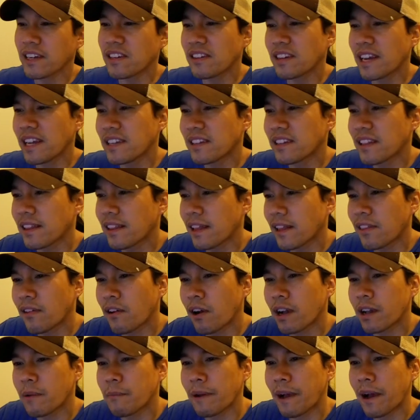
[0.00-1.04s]
the next change that they
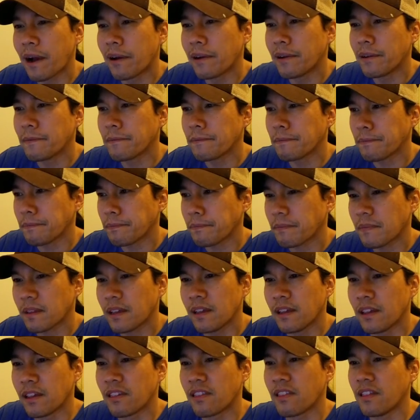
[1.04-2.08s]
talk about
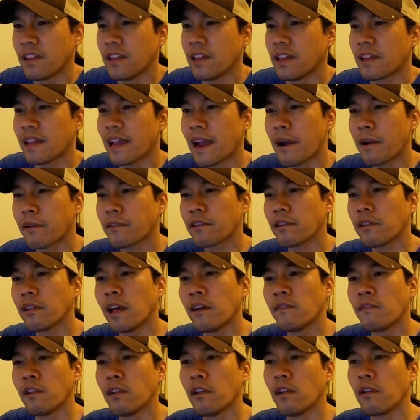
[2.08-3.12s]
is the character
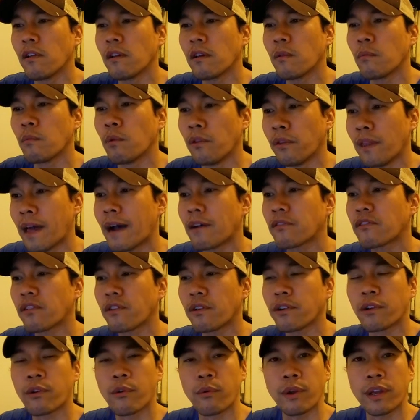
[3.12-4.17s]
level will now
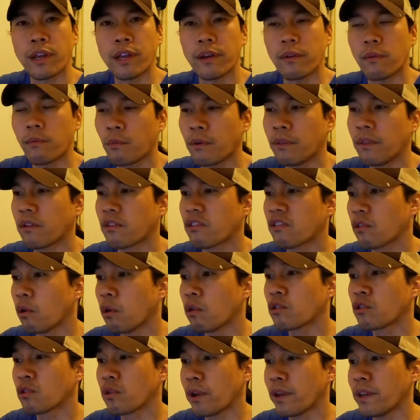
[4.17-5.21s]
turn green when their
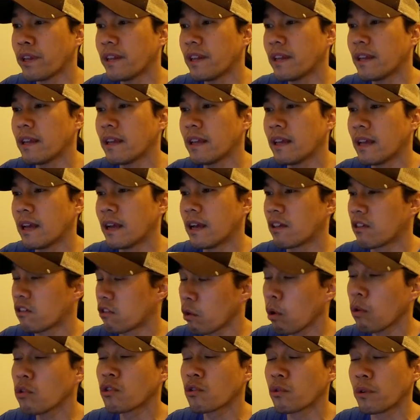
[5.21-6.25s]
soul trait, uh,
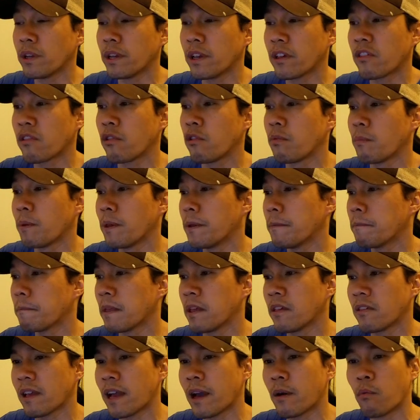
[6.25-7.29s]
soul tree, excuse me,
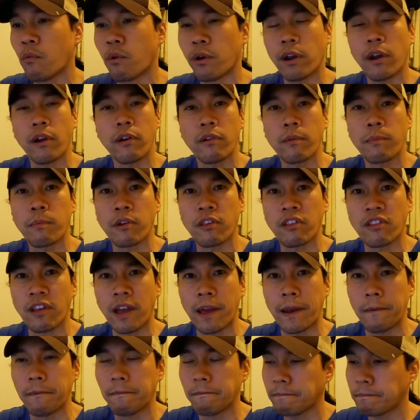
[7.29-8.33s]
is at
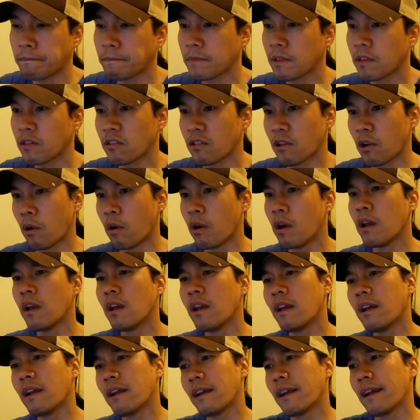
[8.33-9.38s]
100%. So
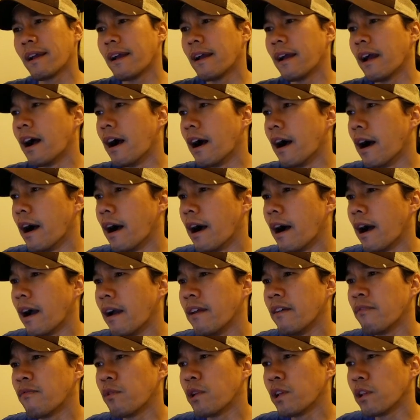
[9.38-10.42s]

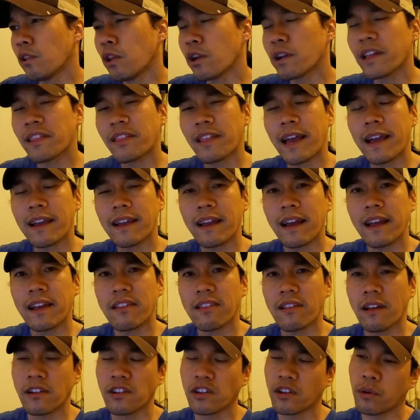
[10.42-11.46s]
uh, if we look at that,
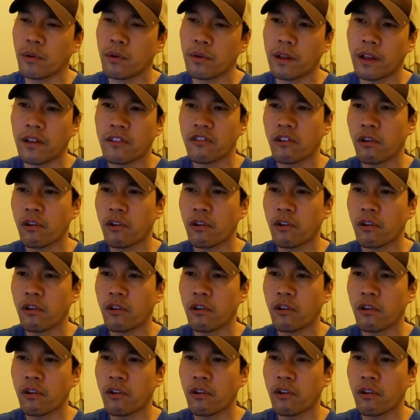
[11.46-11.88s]
guys, I'll show